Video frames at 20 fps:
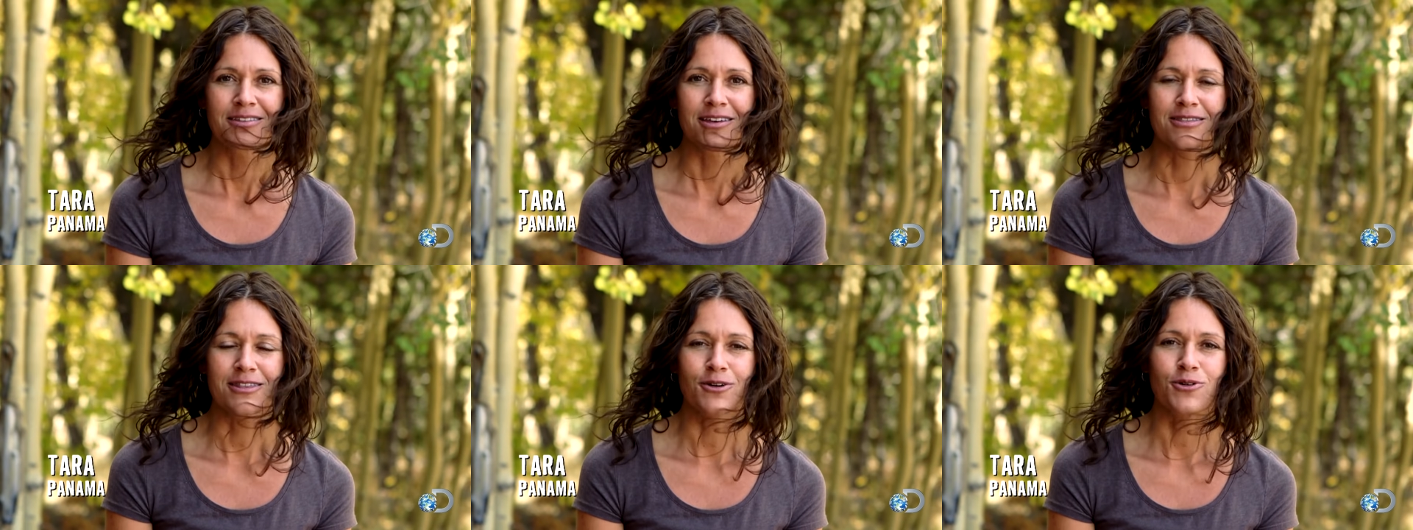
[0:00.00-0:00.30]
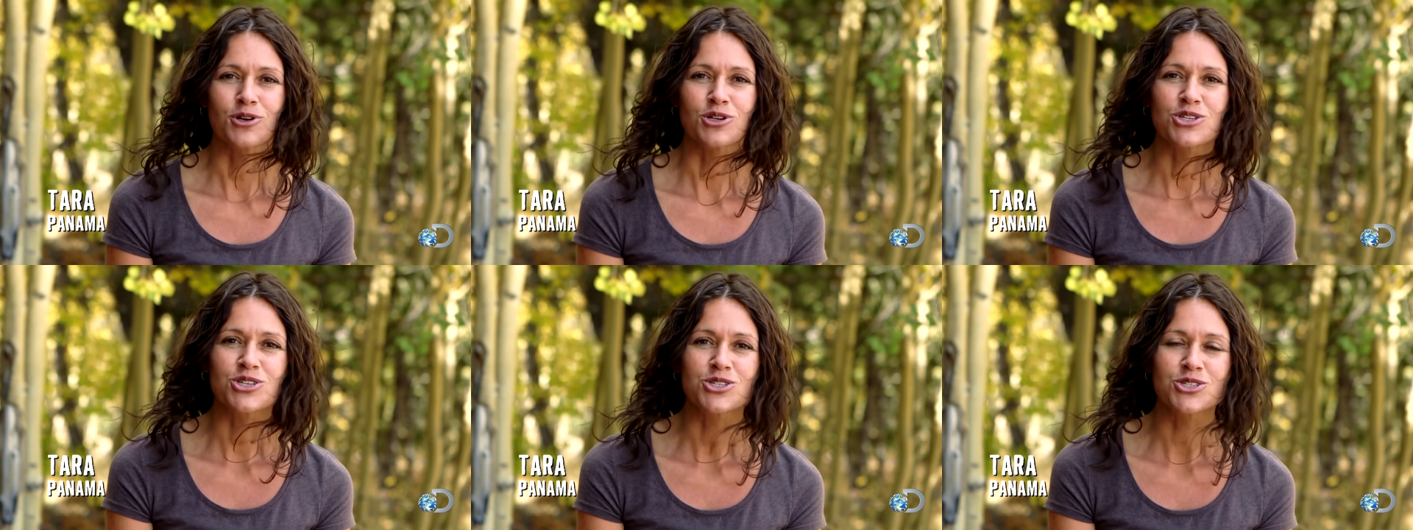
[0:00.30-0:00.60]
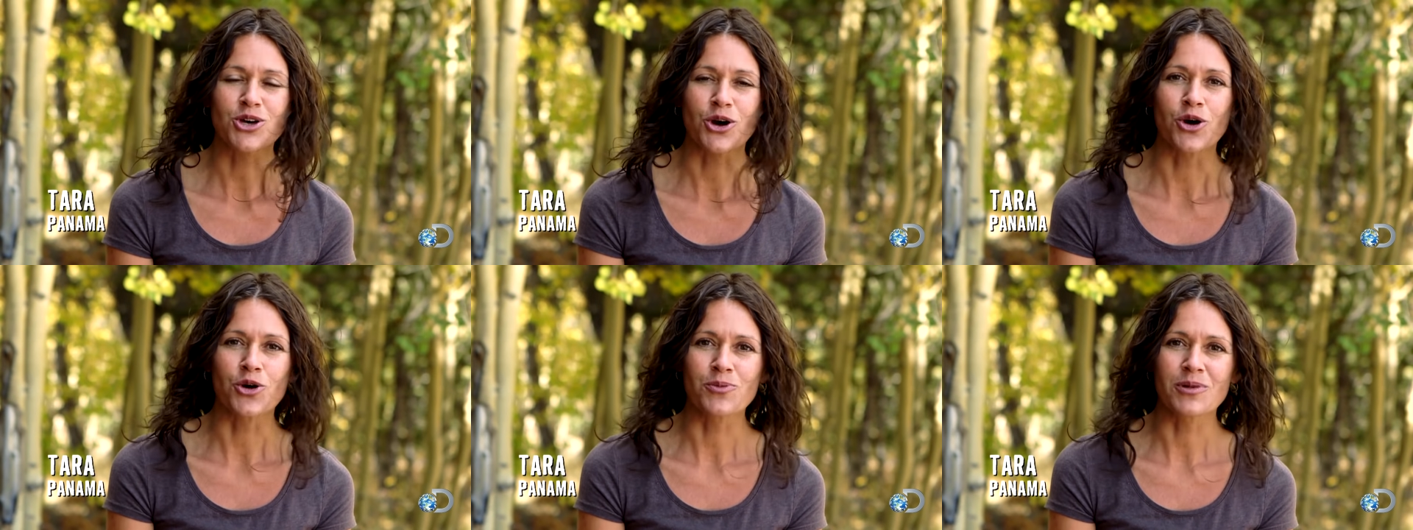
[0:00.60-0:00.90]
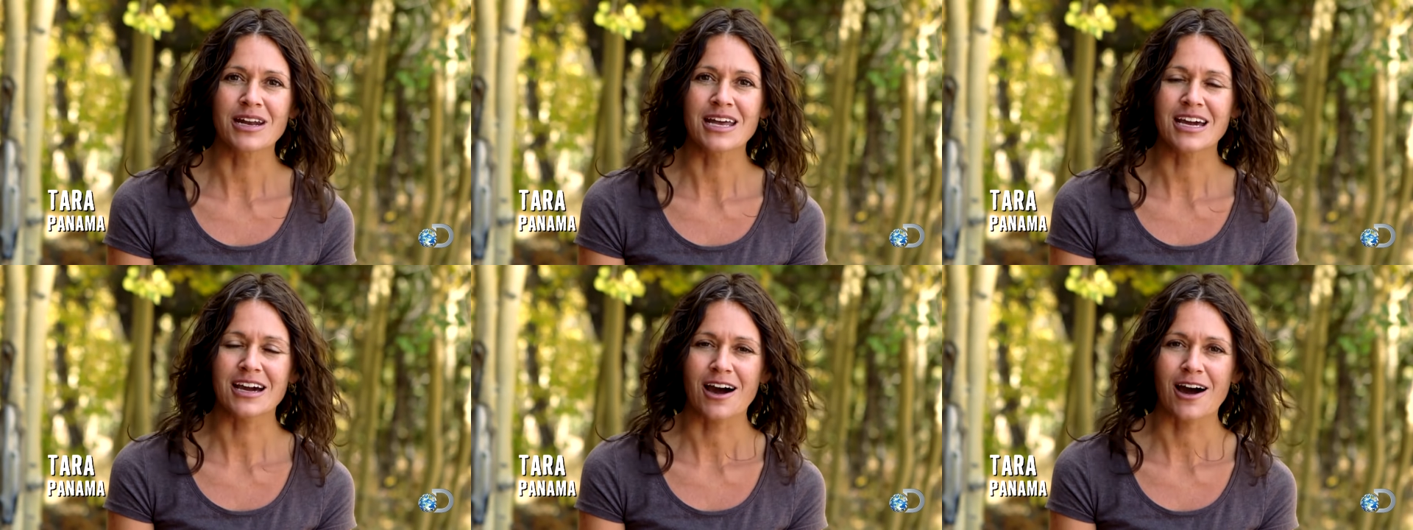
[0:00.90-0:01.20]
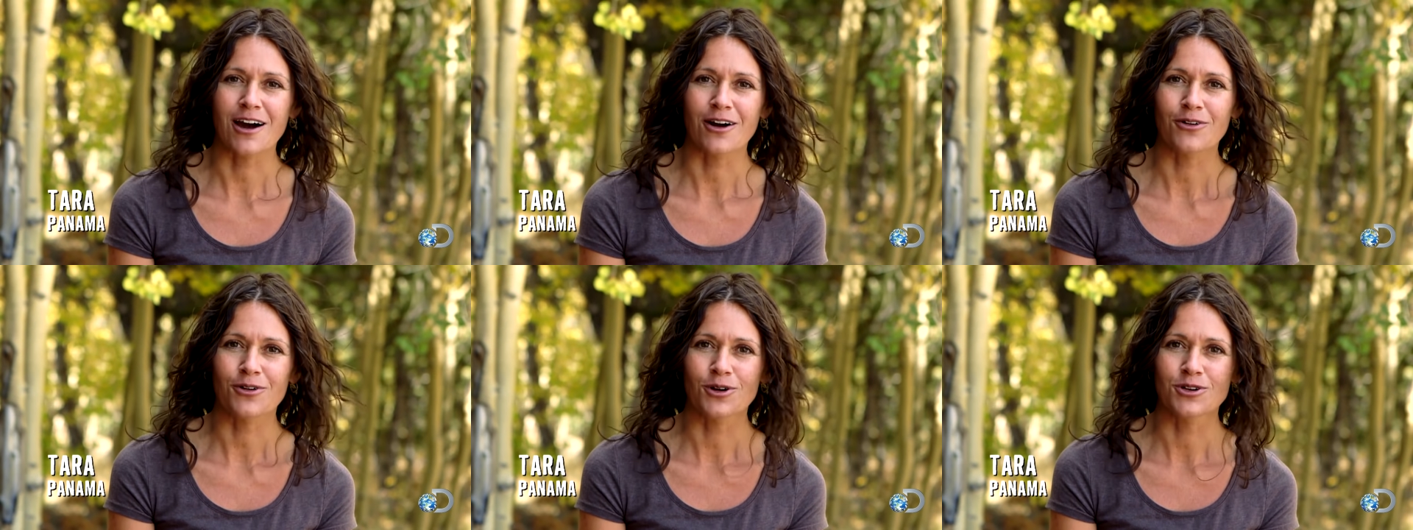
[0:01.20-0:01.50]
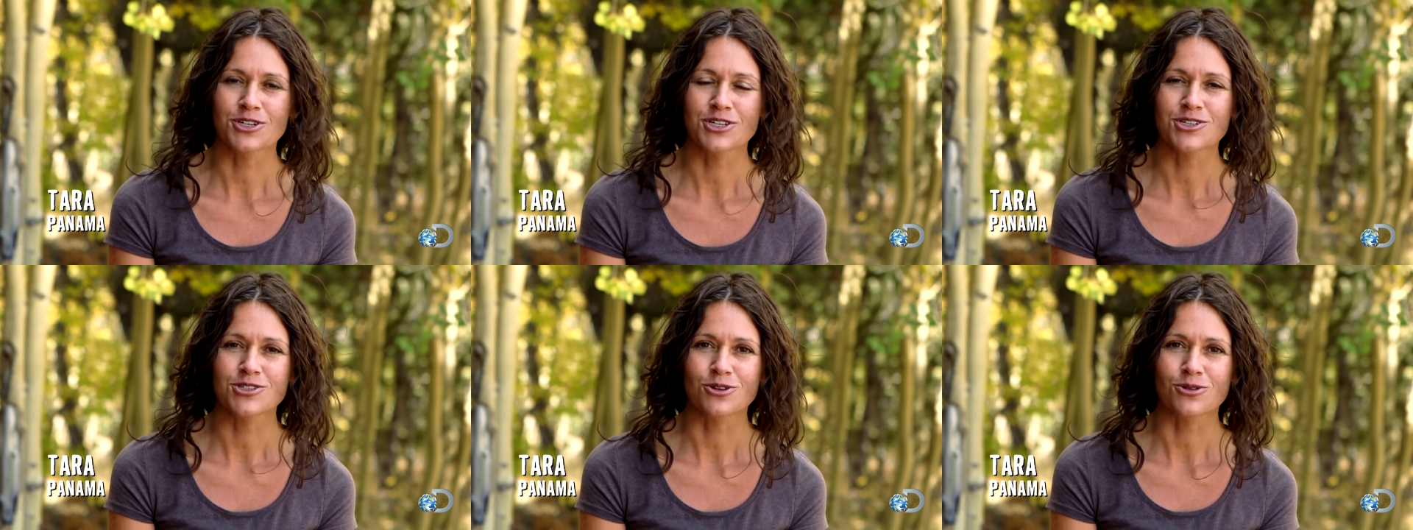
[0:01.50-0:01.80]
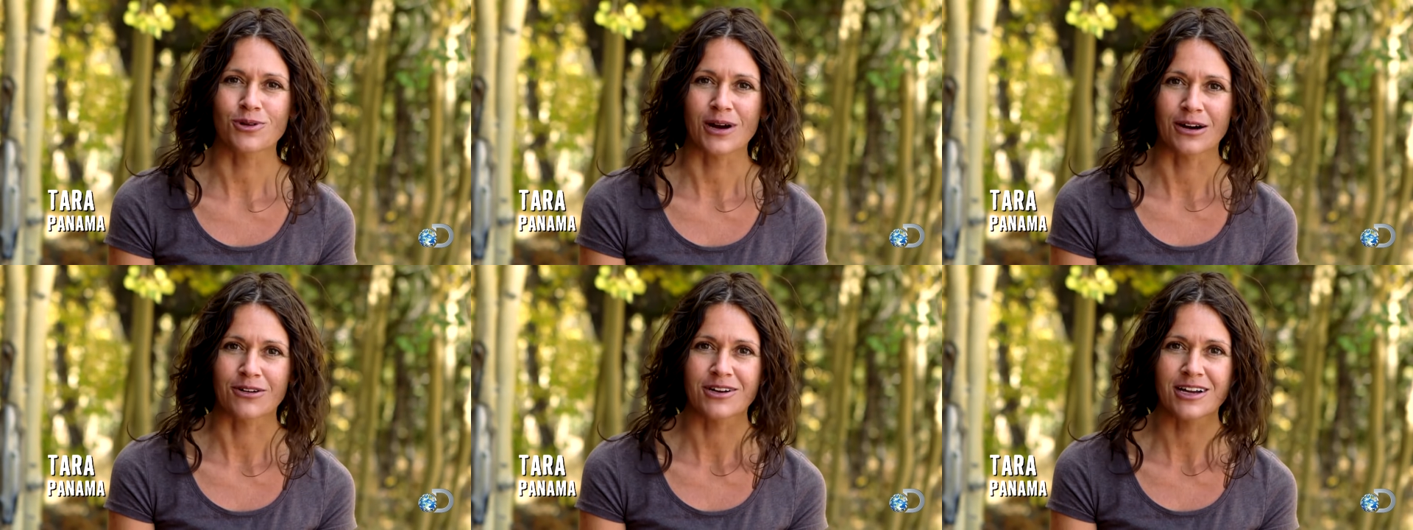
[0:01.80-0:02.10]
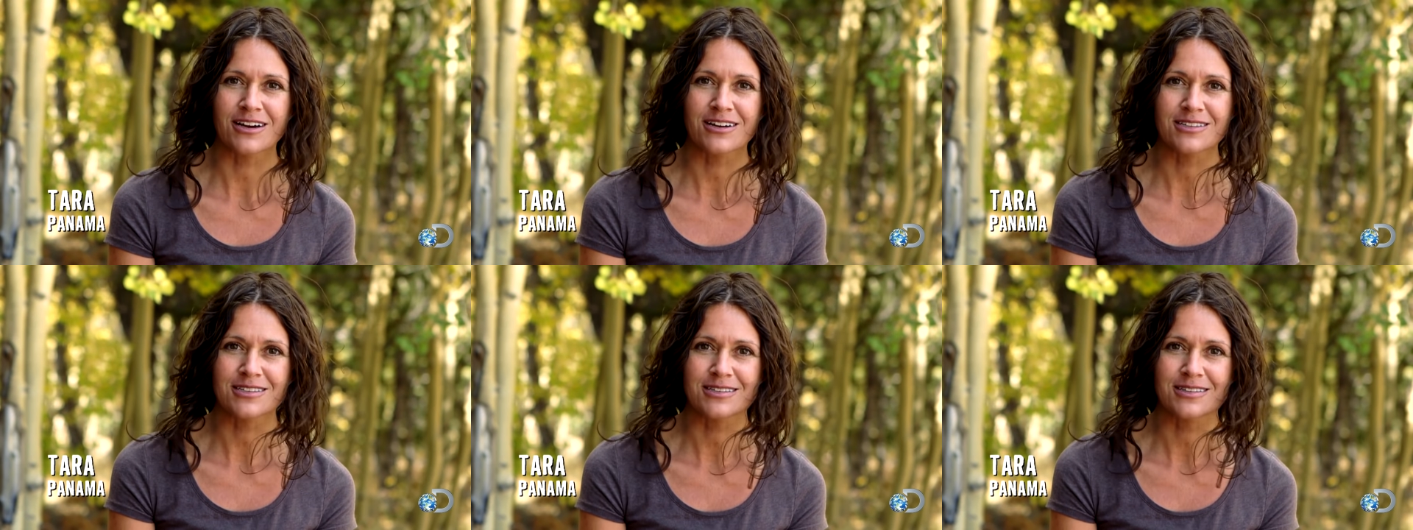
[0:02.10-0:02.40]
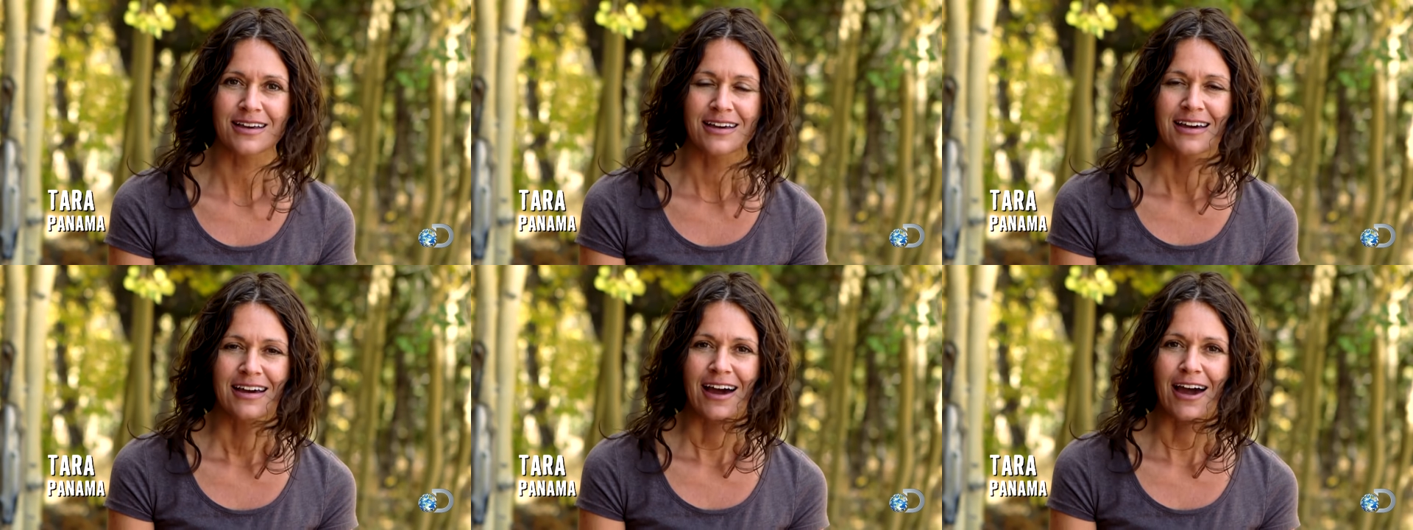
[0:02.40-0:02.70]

that there were so many cockroaches around us.